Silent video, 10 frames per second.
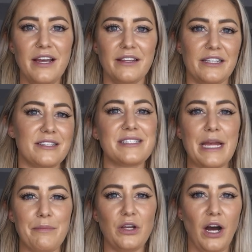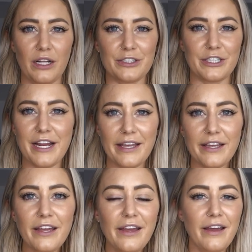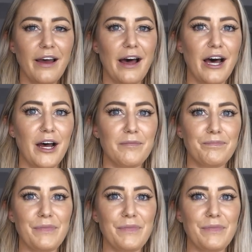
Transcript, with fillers: like the same coloring um,